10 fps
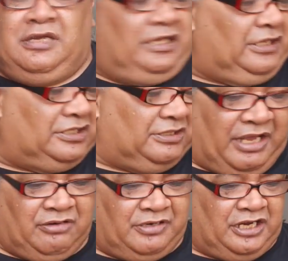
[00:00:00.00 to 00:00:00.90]
It doesn't
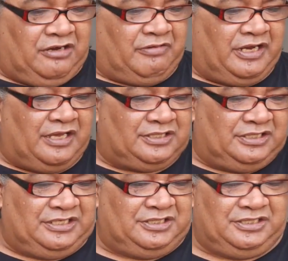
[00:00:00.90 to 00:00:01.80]
matter what anyone else
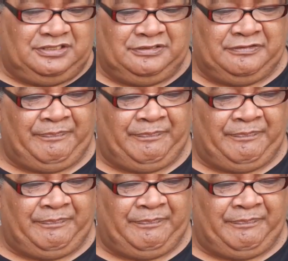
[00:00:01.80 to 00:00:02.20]
says.